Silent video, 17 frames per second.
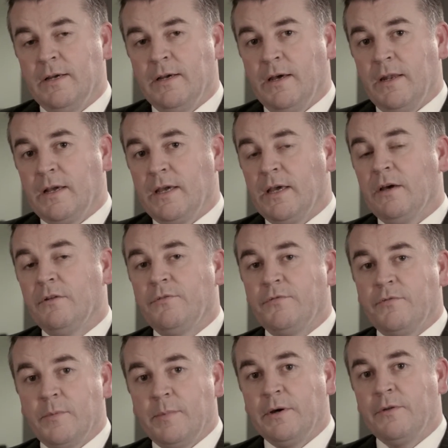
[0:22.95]
and accounts
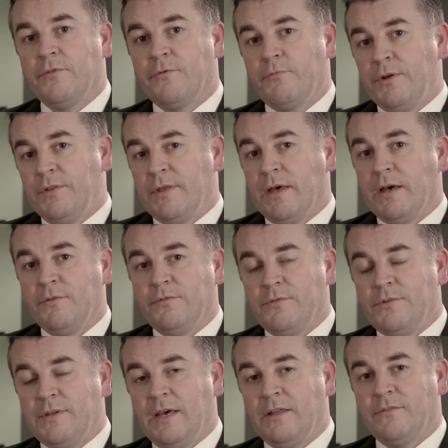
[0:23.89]
for about
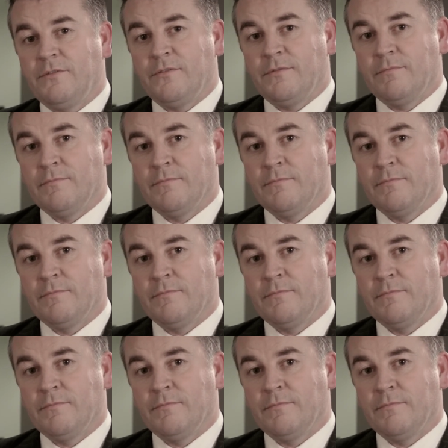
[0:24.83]
3,000 deaths.